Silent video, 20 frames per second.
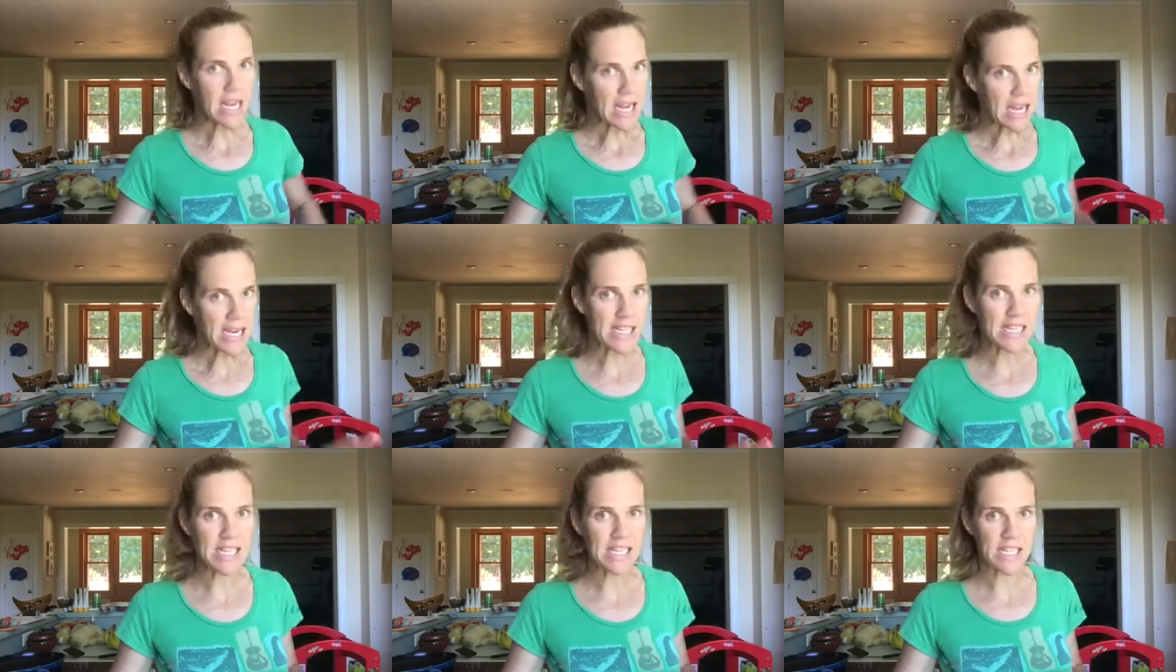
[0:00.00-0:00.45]

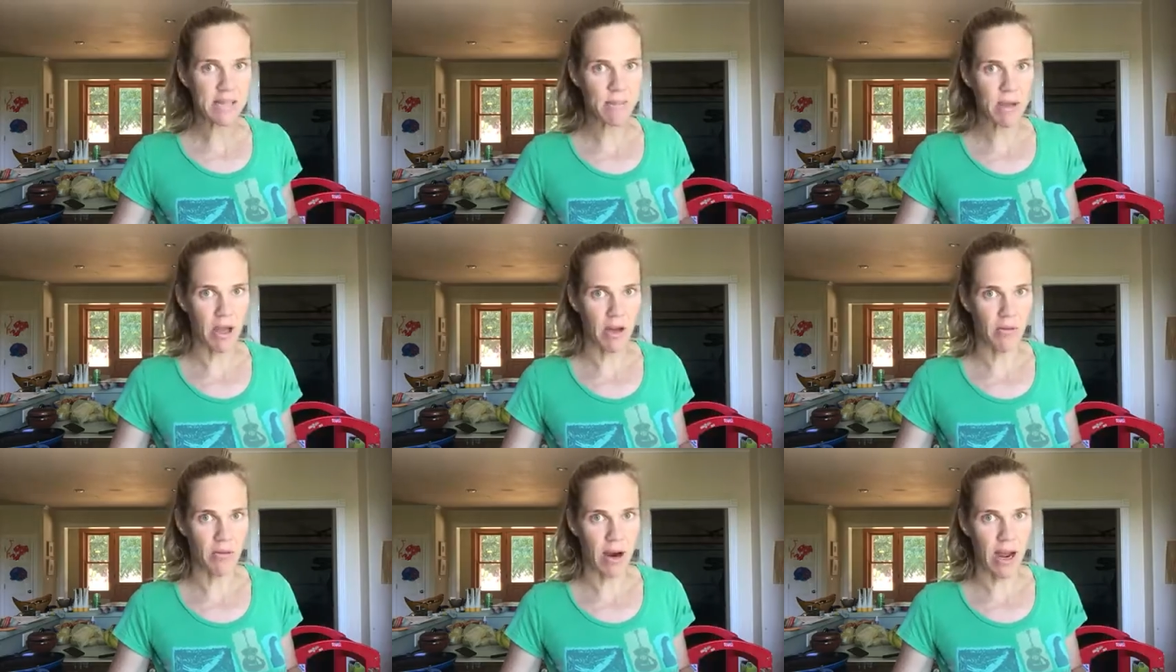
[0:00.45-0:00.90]
Easiest
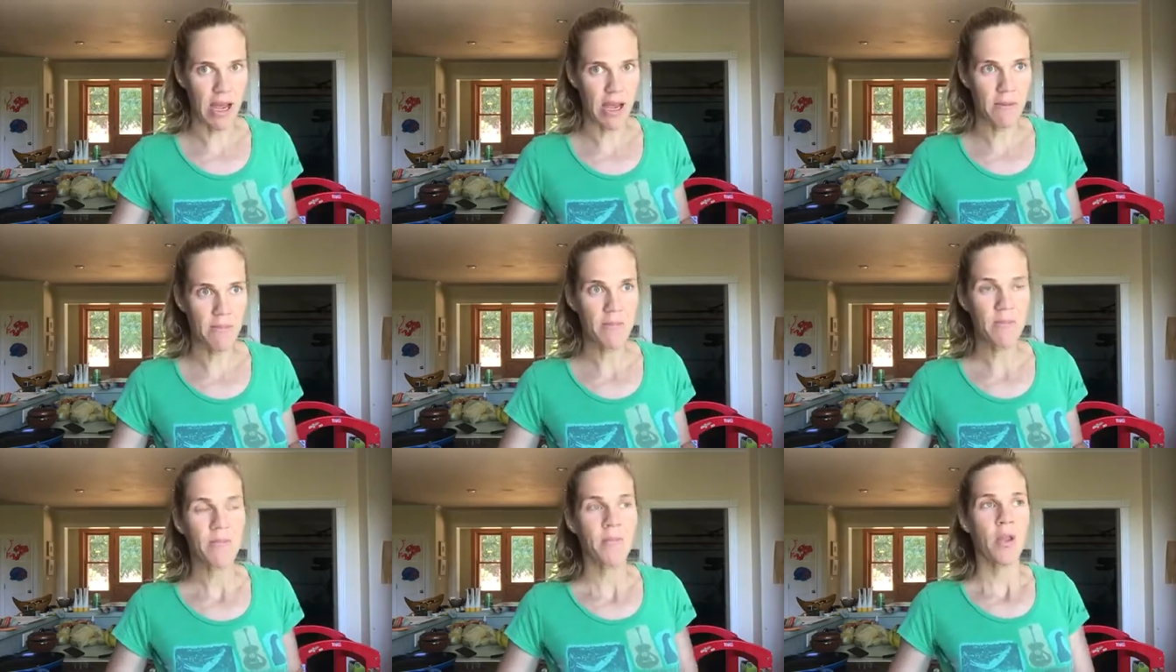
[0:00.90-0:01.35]
meal,
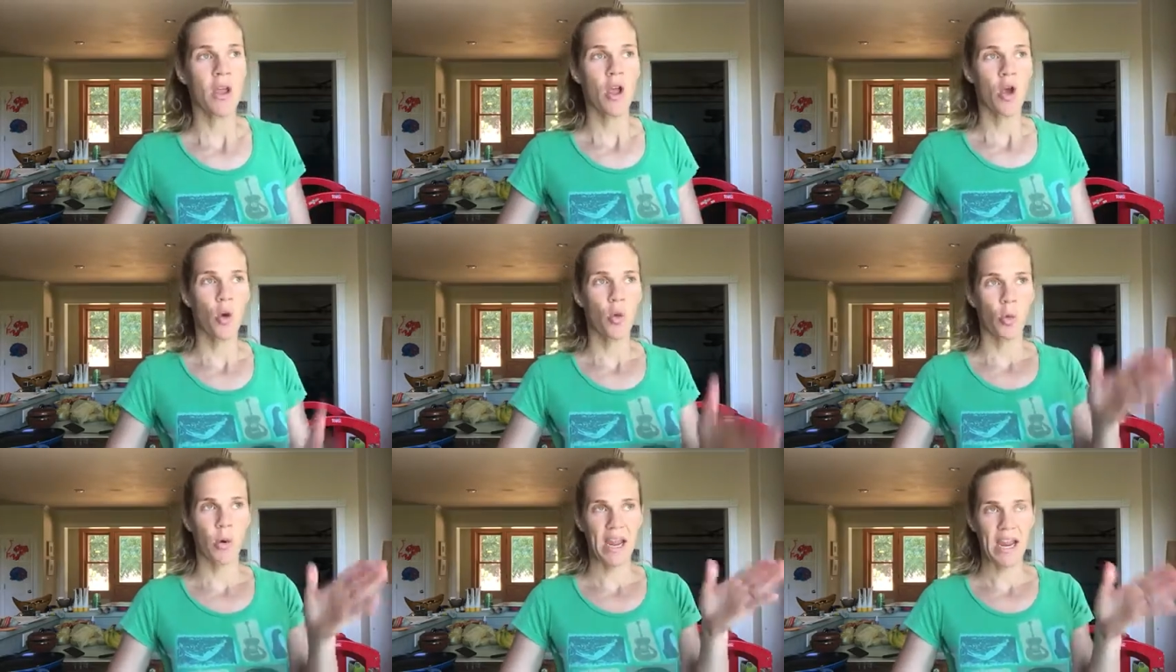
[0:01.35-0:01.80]
right?
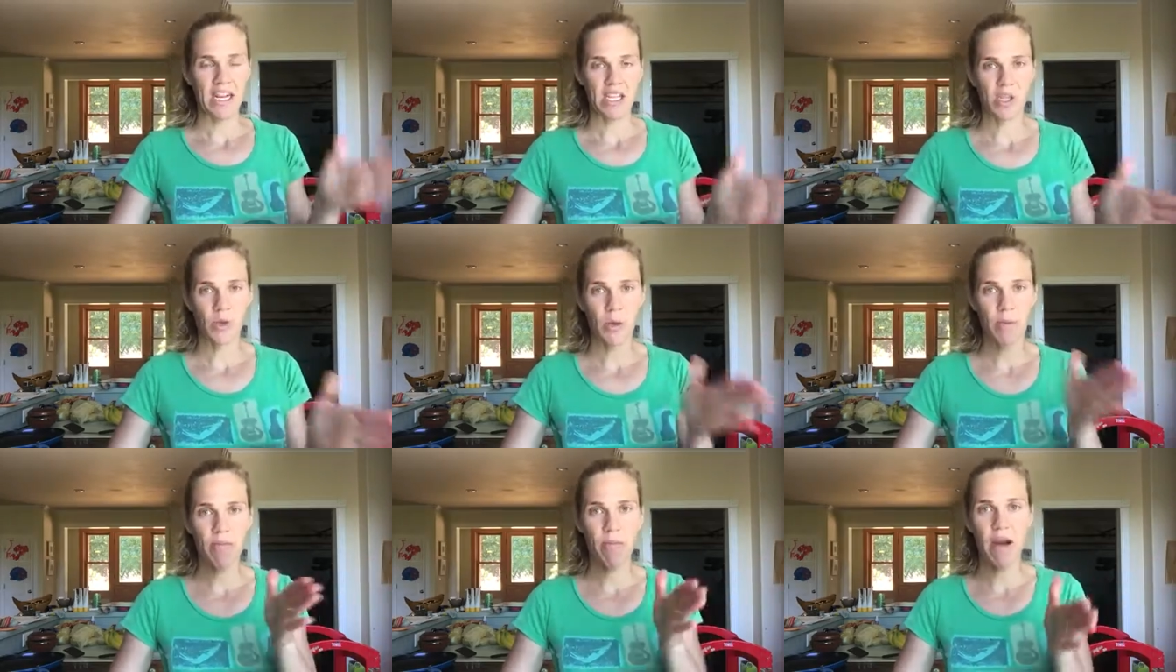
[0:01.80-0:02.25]
We had
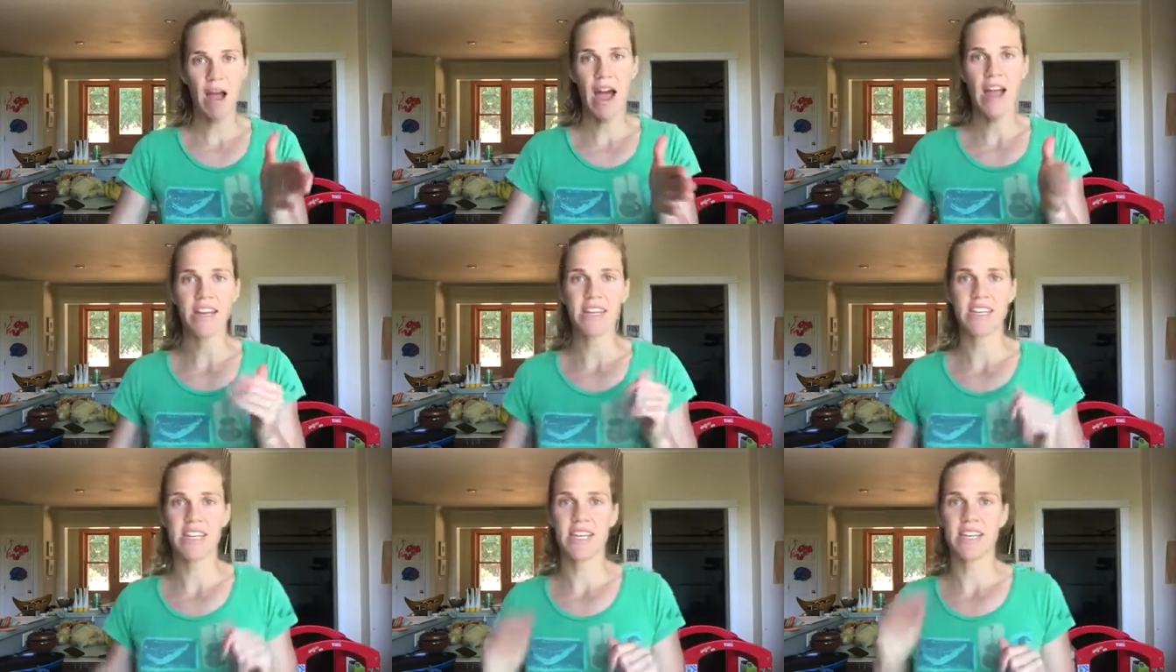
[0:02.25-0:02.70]
swim
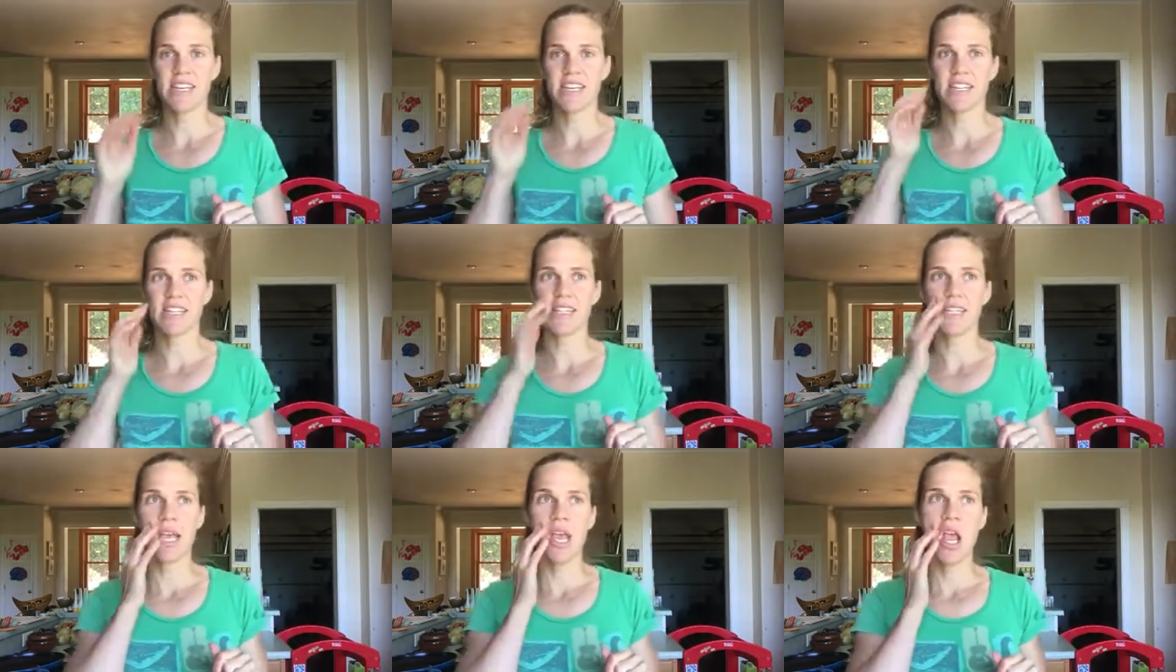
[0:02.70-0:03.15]
practice